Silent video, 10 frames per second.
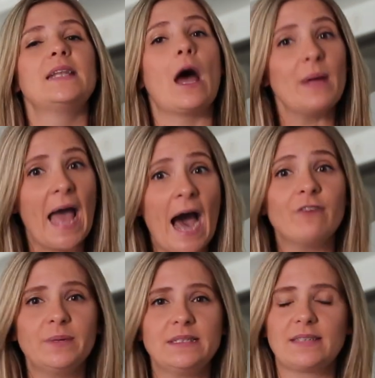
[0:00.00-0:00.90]
Now, we
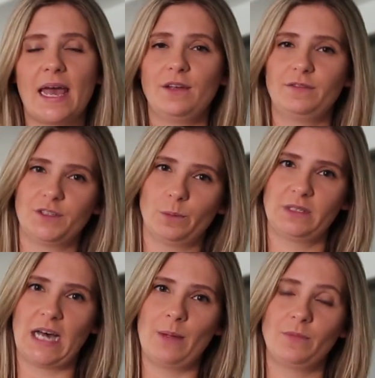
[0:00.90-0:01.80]
have been saying for
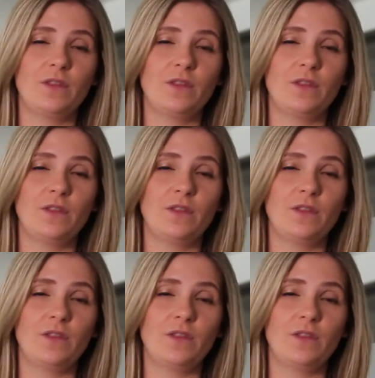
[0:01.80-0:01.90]
some time